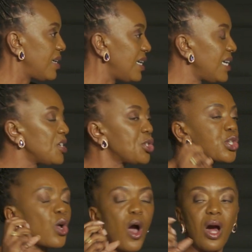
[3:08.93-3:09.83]
It is
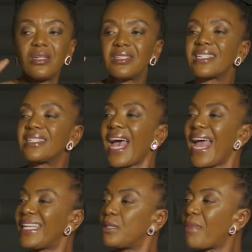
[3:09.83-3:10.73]
called
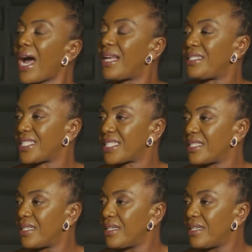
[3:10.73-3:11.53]
9 months.